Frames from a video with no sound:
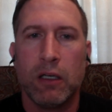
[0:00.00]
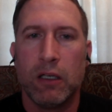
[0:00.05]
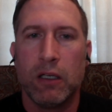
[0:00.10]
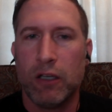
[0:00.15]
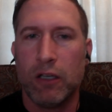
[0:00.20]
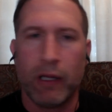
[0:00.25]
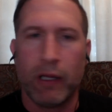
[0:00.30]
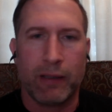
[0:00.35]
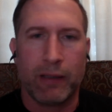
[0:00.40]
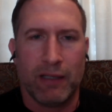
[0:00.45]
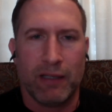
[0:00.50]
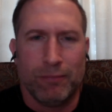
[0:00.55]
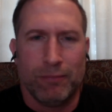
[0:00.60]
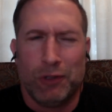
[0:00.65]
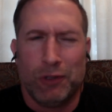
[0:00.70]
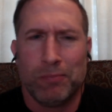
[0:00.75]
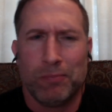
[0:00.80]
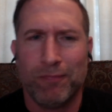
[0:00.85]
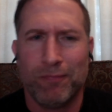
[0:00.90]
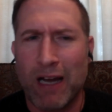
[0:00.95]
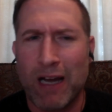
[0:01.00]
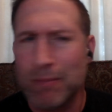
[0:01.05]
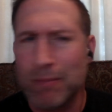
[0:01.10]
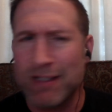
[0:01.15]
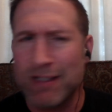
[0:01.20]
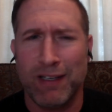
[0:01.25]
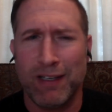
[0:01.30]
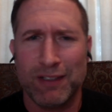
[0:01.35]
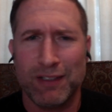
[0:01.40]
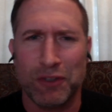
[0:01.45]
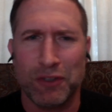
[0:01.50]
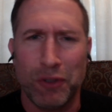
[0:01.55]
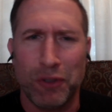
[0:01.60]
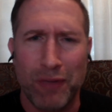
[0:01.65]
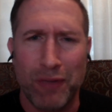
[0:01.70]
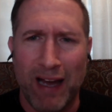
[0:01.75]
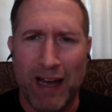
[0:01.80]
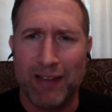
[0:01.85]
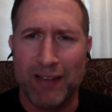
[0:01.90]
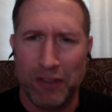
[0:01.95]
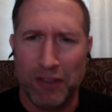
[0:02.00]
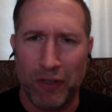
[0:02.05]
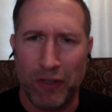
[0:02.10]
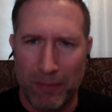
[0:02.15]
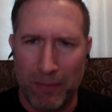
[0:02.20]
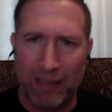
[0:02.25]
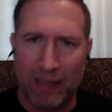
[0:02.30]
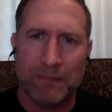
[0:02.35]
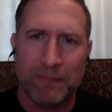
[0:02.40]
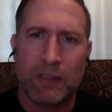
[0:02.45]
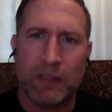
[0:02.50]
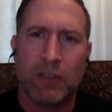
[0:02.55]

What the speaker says: Like vitamin C doesn't do that. You know what I mean?